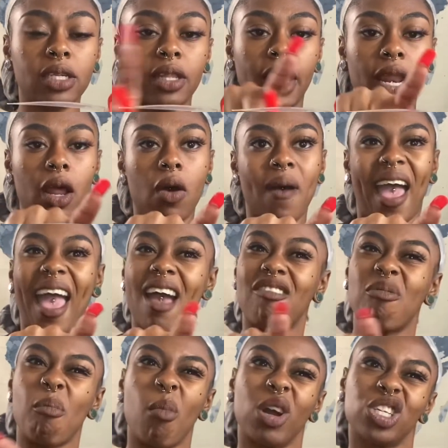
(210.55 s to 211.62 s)
They don't have
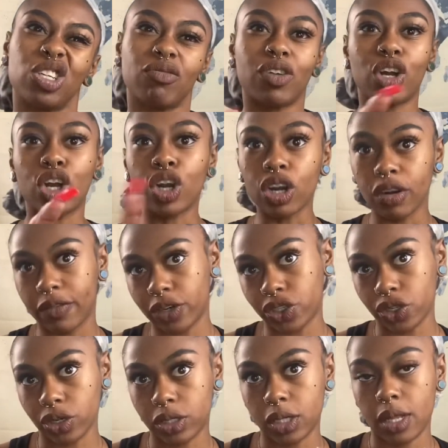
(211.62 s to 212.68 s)
much of a
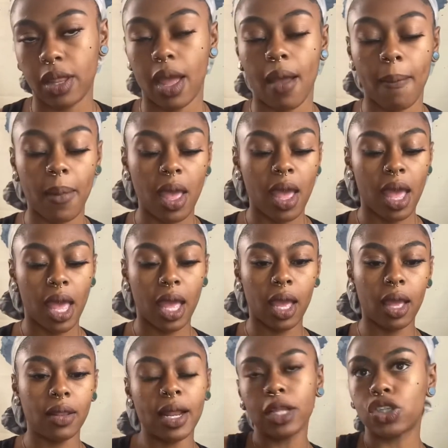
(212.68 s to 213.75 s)
curvature to them.
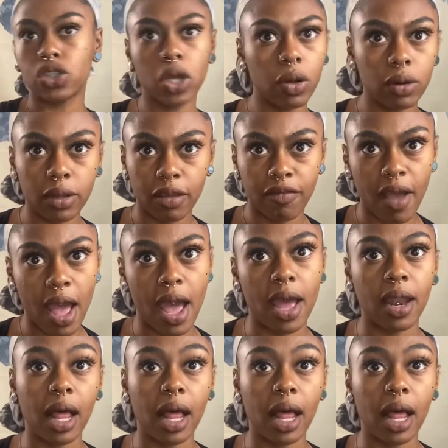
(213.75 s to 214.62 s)
And that's totally fine.